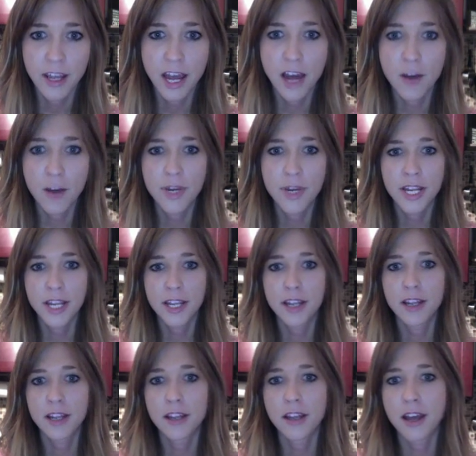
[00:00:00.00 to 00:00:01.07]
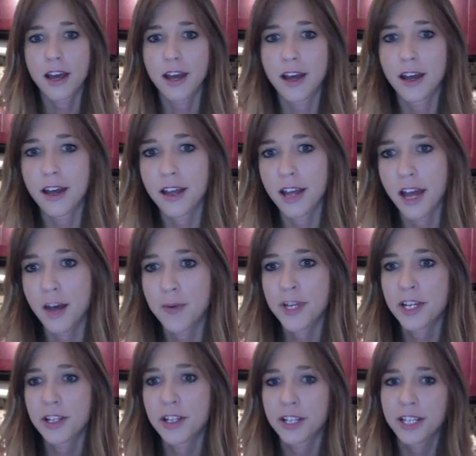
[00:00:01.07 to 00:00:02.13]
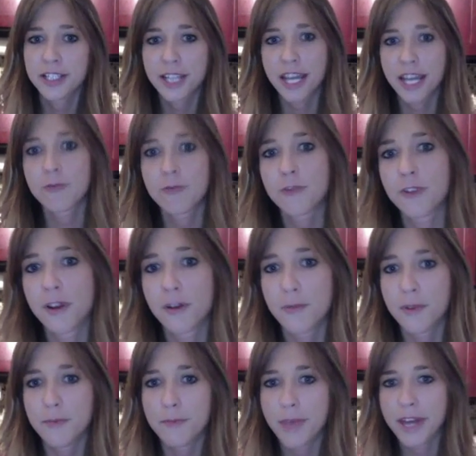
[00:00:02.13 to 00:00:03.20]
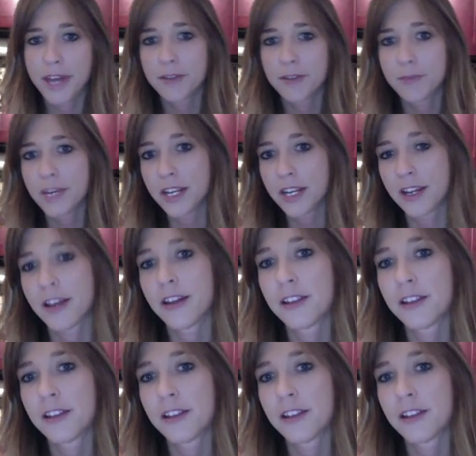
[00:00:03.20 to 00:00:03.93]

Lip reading: many clicks came from embedded media.